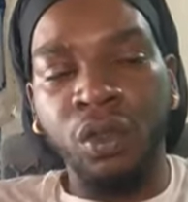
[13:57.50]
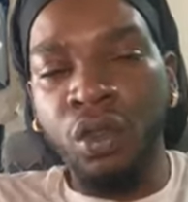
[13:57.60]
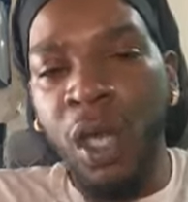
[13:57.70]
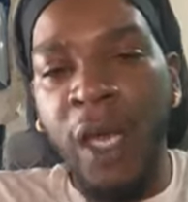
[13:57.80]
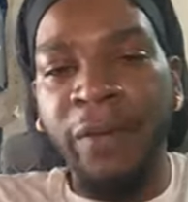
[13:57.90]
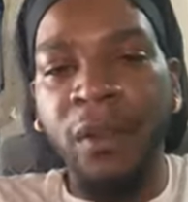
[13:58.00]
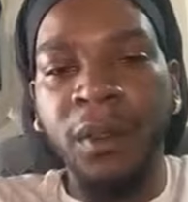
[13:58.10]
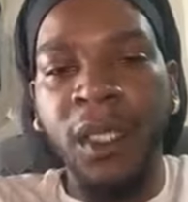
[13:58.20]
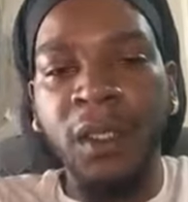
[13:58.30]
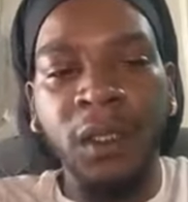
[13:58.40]
You have to
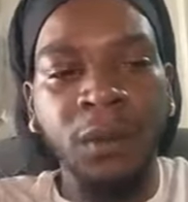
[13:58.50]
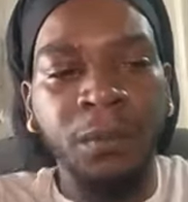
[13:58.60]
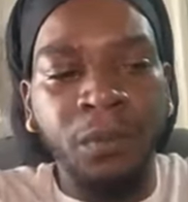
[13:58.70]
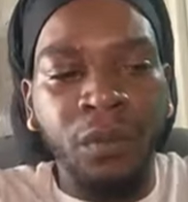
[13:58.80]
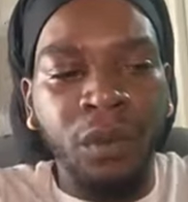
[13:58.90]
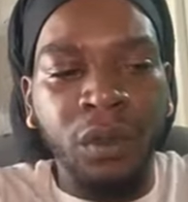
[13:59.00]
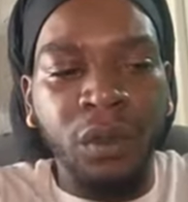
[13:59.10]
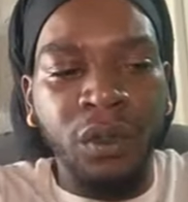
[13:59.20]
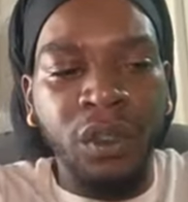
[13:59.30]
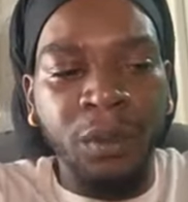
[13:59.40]
take some
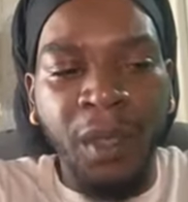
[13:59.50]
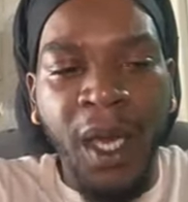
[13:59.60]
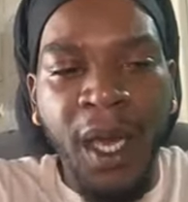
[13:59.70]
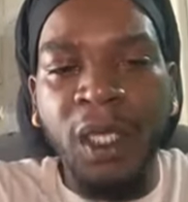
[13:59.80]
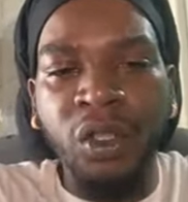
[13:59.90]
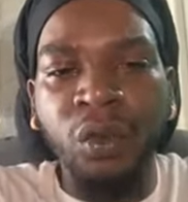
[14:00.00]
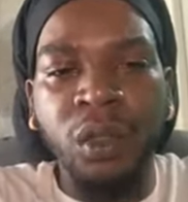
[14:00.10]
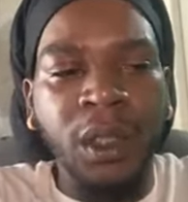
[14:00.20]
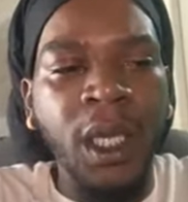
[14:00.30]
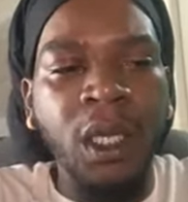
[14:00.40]
some actual
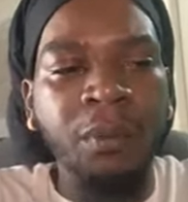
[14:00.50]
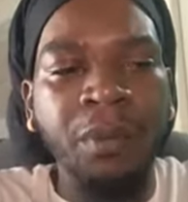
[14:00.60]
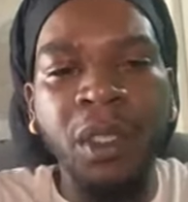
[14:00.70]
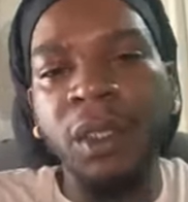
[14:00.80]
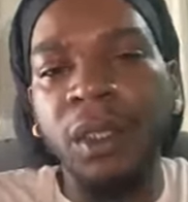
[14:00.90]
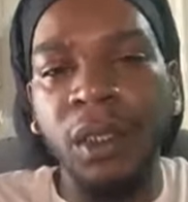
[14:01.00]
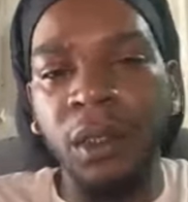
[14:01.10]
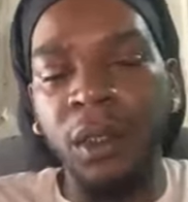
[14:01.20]
accountability.